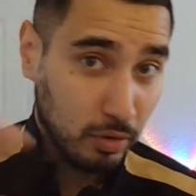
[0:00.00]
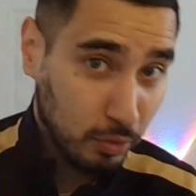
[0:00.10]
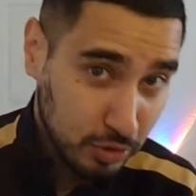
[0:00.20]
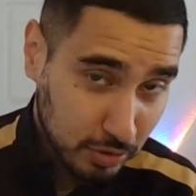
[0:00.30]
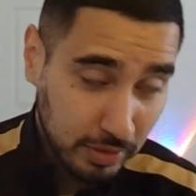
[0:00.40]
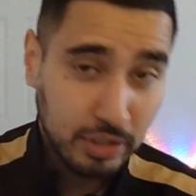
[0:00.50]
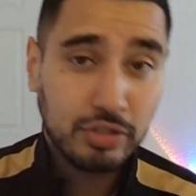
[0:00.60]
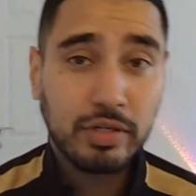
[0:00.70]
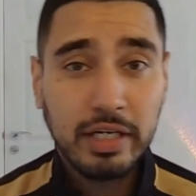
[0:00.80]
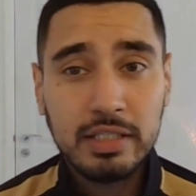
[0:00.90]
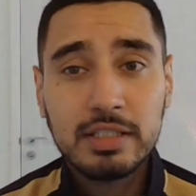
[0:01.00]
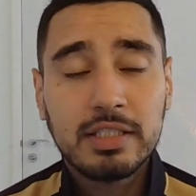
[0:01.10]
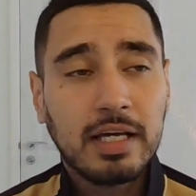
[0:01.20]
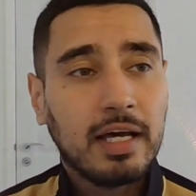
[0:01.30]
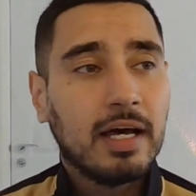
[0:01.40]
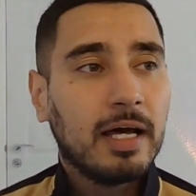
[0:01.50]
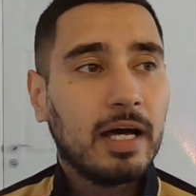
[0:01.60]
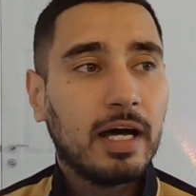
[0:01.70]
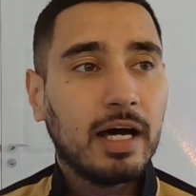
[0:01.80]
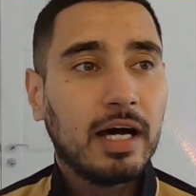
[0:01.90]
also injuries,
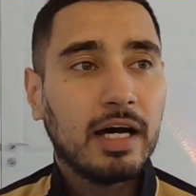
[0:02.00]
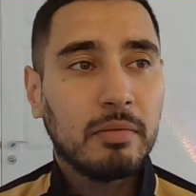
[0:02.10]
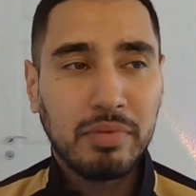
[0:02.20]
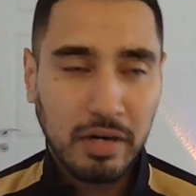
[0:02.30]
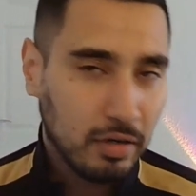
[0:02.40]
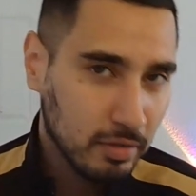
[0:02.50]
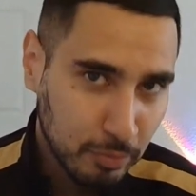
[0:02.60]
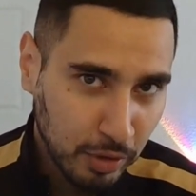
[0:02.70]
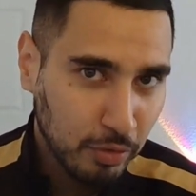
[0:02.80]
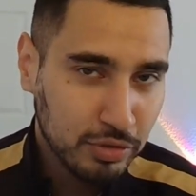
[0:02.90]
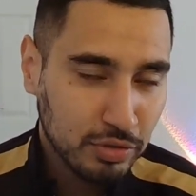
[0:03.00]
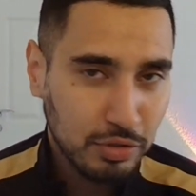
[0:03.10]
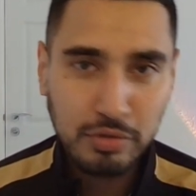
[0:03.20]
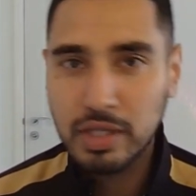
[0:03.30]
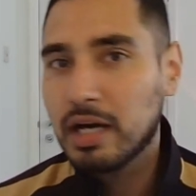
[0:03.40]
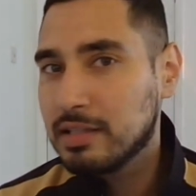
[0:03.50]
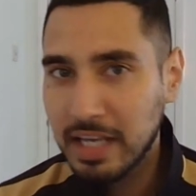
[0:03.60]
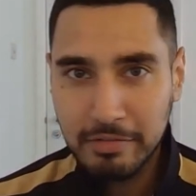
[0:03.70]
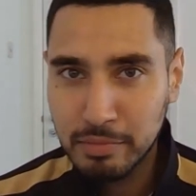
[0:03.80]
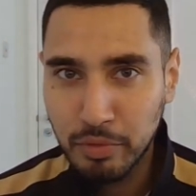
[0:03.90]
but we also knew that
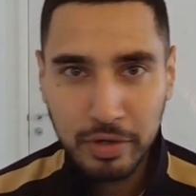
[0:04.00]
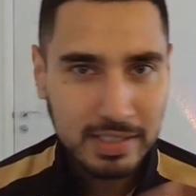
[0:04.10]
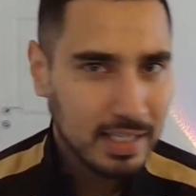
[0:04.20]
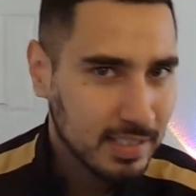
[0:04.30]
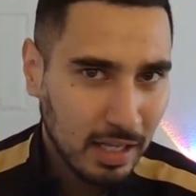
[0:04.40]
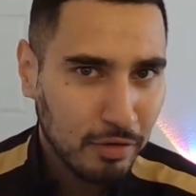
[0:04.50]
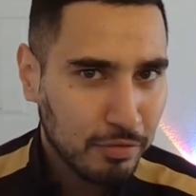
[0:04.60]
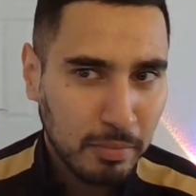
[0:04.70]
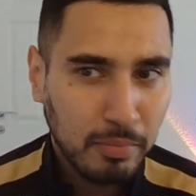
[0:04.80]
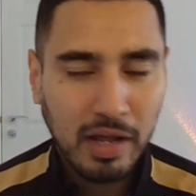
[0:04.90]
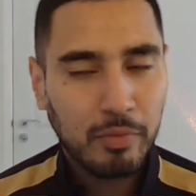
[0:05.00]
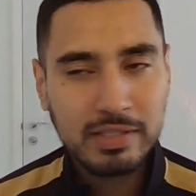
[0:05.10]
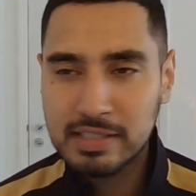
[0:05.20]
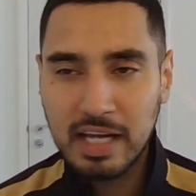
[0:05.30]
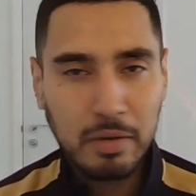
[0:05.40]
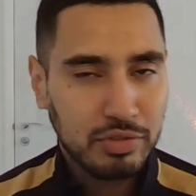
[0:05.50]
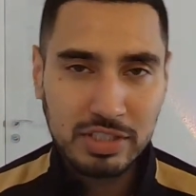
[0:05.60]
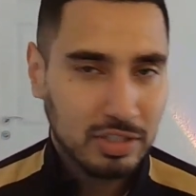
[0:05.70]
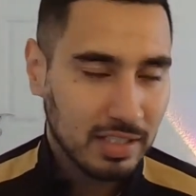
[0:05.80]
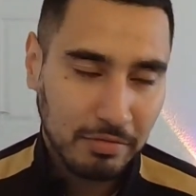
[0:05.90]
David Moyes, that style of football at West Ham, was
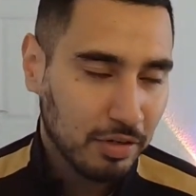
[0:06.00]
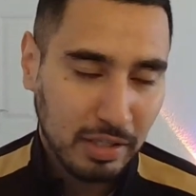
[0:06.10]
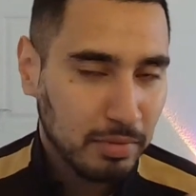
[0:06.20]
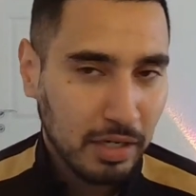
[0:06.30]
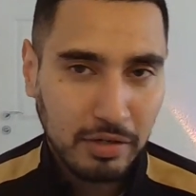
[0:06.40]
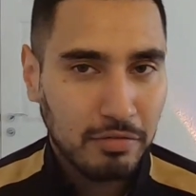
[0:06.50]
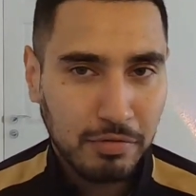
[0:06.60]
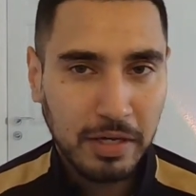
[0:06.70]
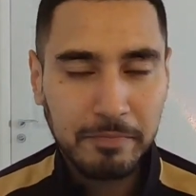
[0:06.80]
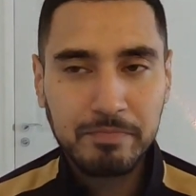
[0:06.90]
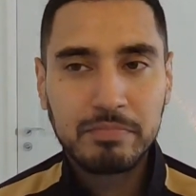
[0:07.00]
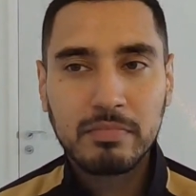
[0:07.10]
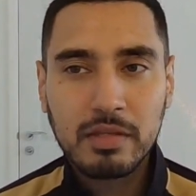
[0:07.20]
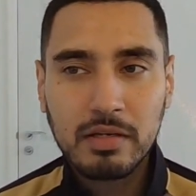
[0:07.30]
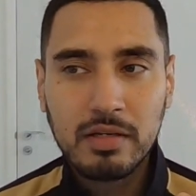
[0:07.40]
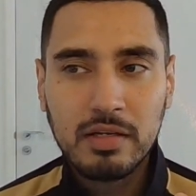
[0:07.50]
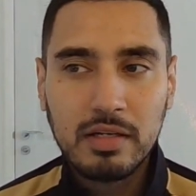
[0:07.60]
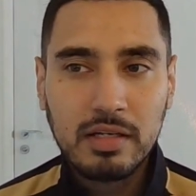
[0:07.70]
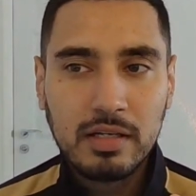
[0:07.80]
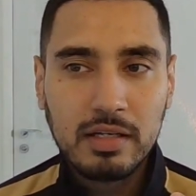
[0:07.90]
just never going to be a good fit.
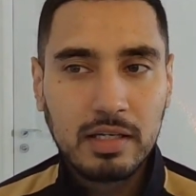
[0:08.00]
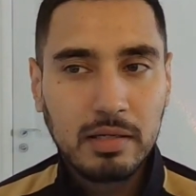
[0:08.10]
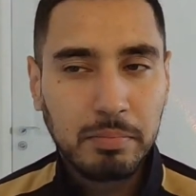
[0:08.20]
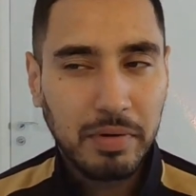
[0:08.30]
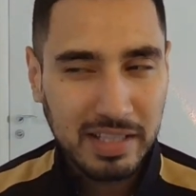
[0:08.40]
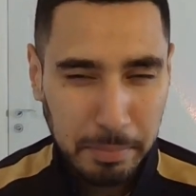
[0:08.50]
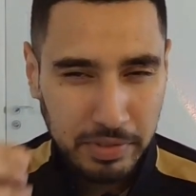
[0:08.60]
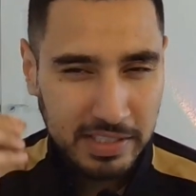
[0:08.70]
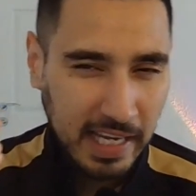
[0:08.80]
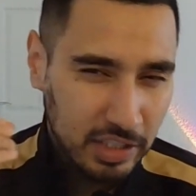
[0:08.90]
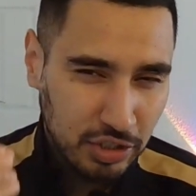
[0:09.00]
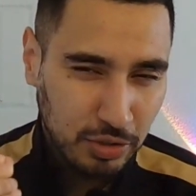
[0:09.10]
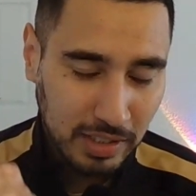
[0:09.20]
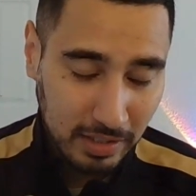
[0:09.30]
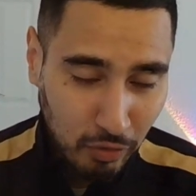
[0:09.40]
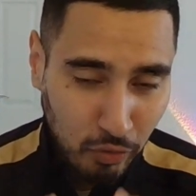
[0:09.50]
But the potential,